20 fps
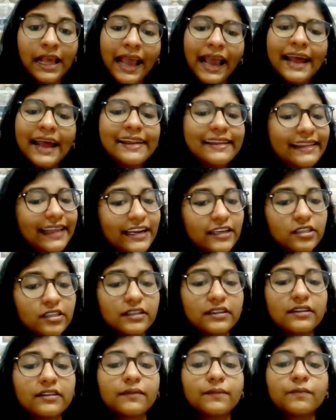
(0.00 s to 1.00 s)
and
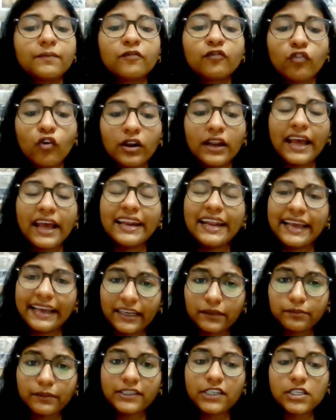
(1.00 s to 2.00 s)
therefore an
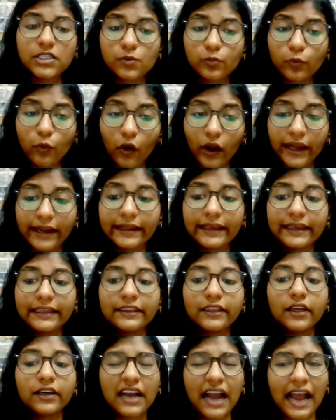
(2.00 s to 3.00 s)
agreement is void in
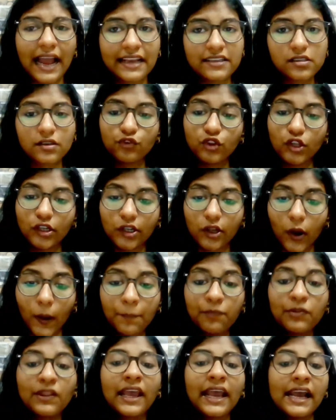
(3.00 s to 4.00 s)
the eyes of the law.
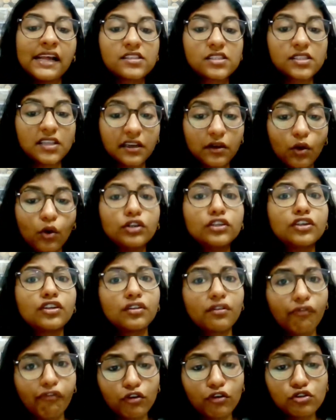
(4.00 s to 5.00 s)
Hence, the court
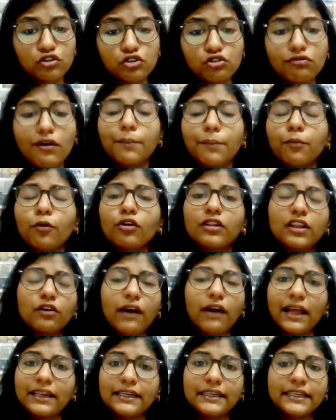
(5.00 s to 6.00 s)
refused to uphold the
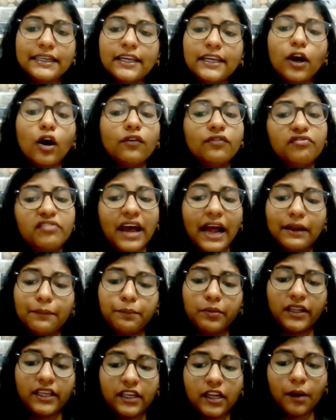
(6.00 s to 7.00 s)
validity of that
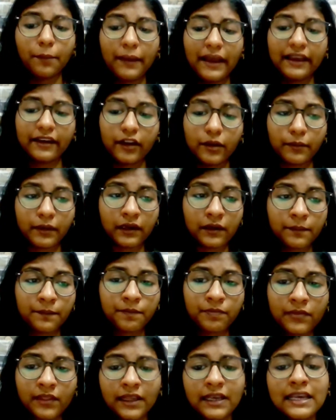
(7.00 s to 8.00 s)
prenup agreement.
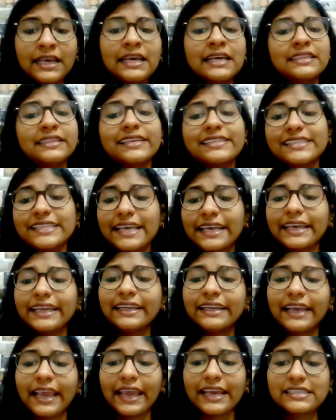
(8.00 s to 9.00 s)
The
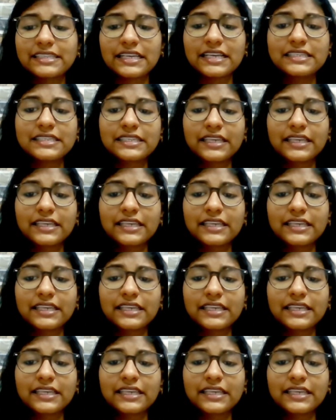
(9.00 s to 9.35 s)
second case is